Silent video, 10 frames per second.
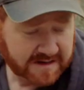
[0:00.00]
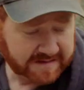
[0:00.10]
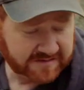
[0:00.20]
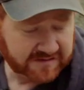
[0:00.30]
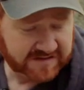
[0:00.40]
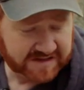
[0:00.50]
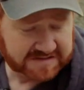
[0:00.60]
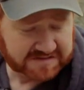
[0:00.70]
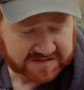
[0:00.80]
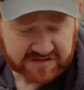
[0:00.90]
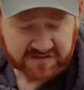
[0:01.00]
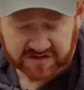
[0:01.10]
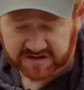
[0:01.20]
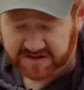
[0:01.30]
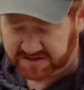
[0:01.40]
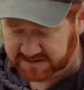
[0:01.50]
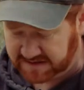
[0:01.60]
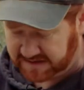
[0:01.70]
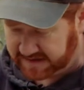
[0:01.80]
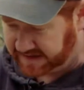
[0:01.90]
They just get dingy and,
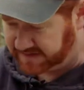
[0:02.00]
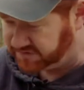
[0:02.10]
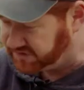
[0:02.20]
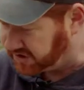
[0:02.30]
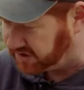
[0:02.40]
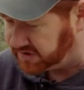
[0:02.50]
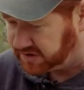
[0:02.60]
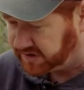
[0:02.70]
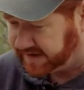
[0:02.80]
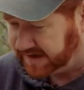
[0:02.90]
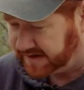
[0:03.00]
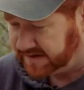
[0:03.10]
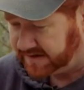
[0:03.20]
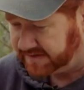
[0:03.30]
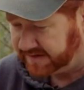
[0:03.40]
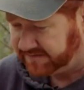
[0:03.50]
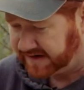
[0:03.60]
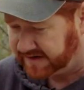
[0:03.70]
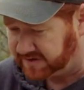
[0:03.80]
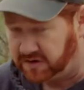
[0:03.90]
and dull looking. Uh, they've
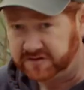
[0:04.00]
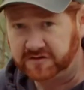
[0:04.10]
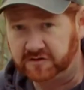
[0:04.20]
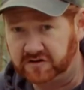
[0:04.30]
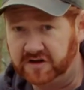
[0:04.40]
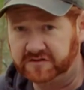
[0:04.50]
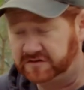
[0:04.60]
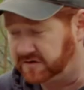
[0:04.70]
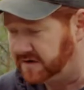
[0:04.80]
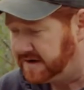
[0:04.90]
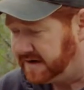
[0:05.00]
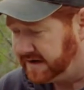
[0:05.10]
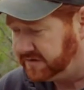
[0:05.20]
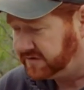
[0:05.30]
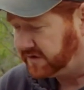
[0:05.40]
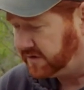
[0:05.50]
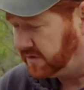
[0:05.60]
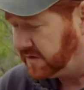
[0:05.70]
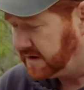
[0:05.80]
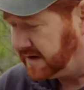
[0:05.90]
kind of lost their luster. And
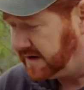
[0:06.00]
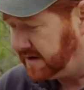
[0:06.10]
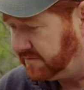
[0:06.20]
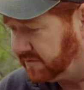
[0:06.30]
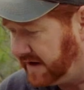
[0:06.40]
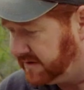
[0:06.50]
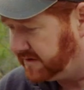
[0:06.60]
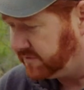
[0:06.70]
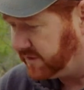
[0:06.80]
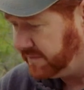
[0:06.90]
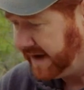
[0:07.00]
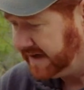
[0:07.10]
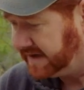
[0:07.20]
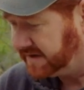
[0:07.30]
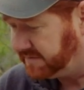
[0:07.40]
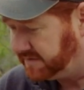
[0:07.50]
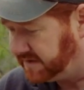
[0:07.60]
so um, rather than repainting them